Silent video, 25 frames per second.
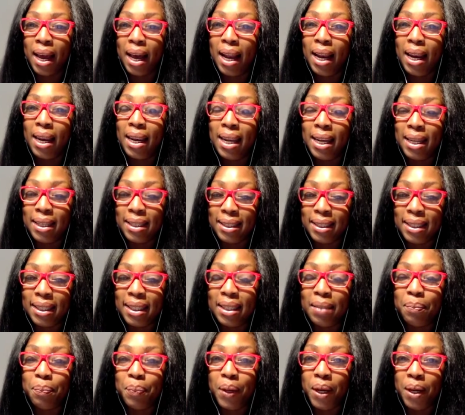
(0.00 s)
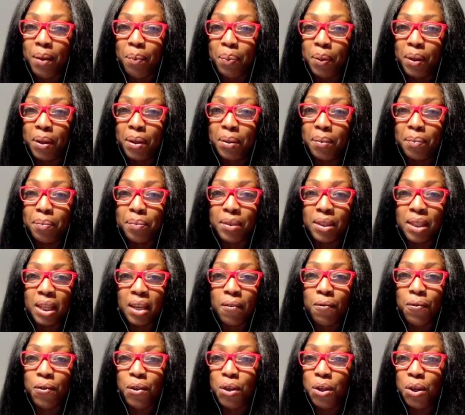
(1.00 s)
listen people,
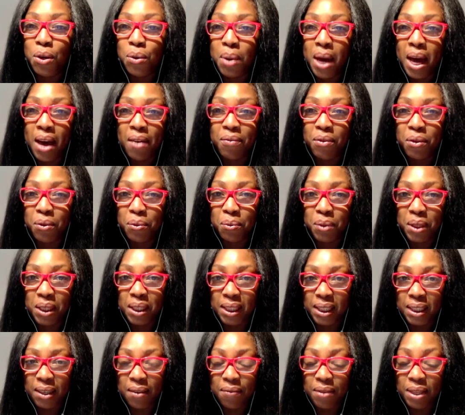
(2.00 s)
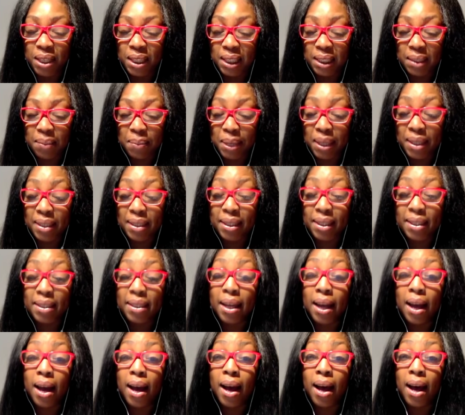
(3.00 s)
if you haven't received this message,
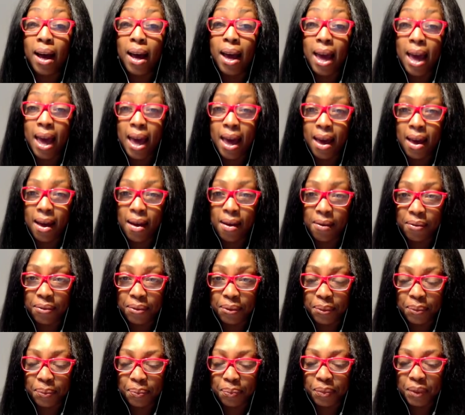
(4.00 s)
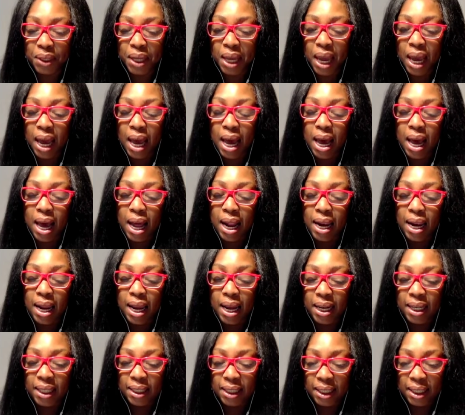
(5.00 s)
I have.
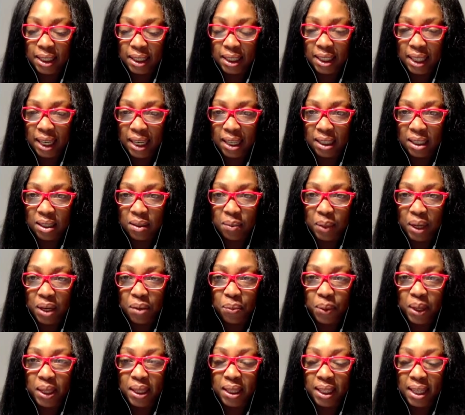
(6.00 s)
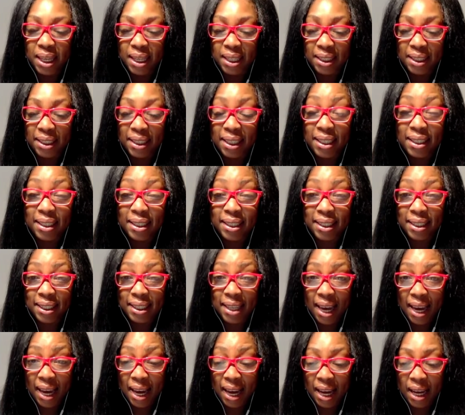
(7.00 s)
Ladies and gentlemen, what does this
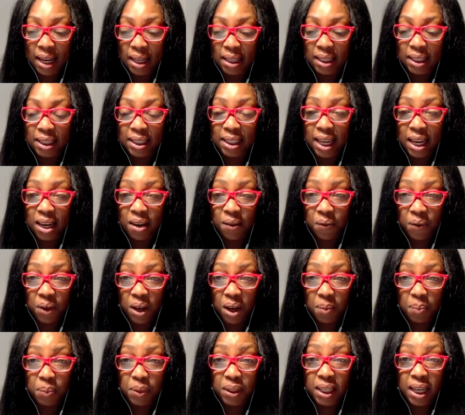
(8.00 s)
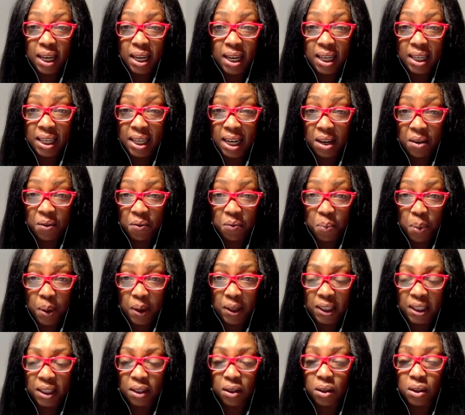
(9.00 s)
say? The Ten of Cups and the Ten of
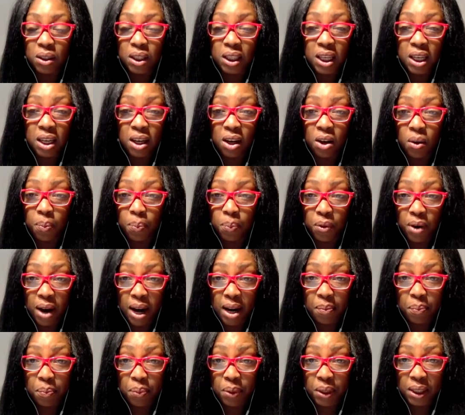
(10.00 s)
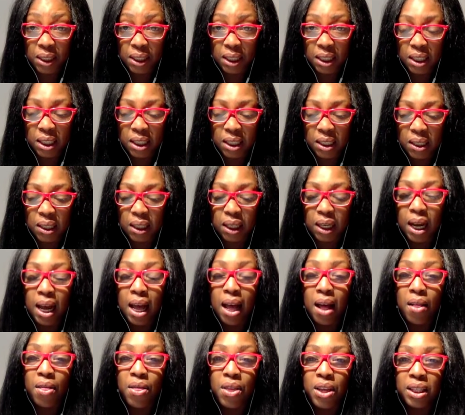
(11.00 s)
Pentacles in upright position.
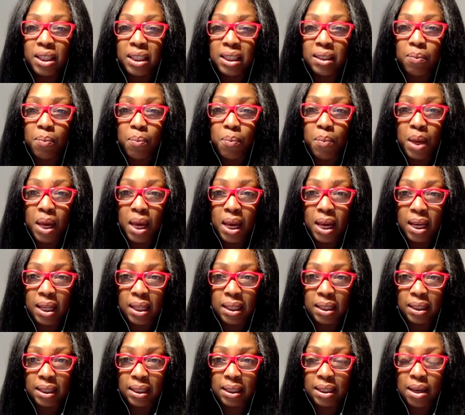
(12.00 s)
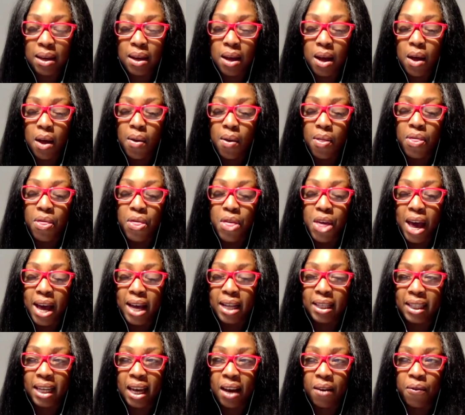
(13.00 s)
This means
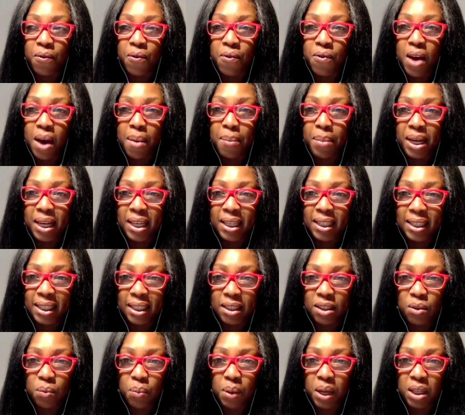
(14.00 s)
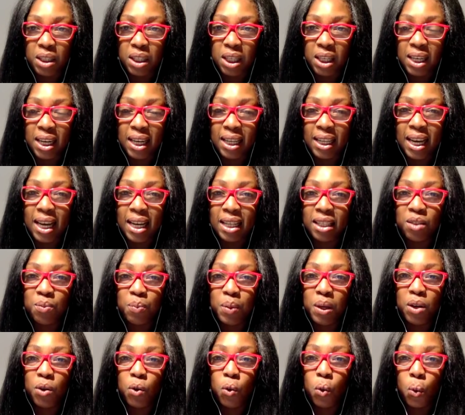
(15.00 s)
that a family situation that has
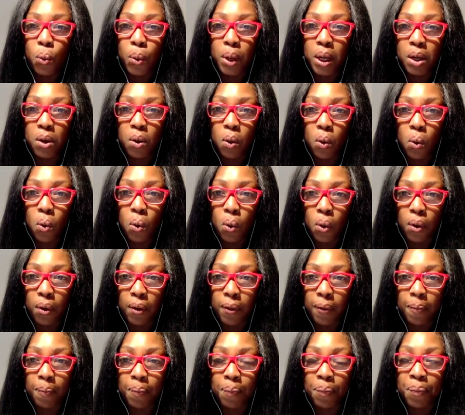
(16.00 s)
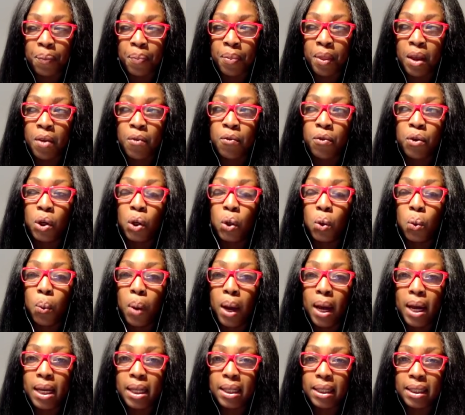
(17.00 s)
been going on for
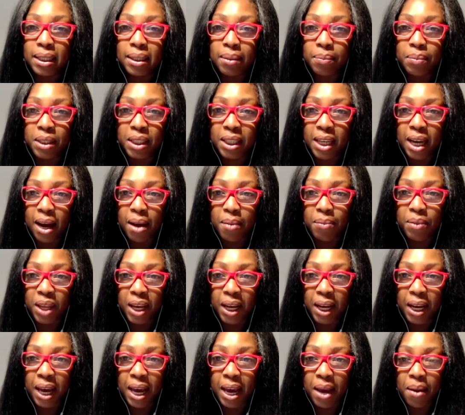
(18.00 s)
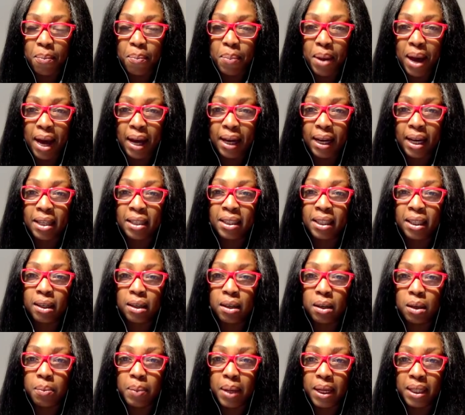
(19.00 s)
quite some time, that came back as a
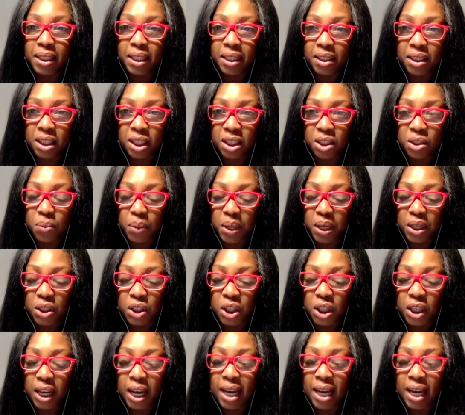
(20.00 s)
karmatic situation,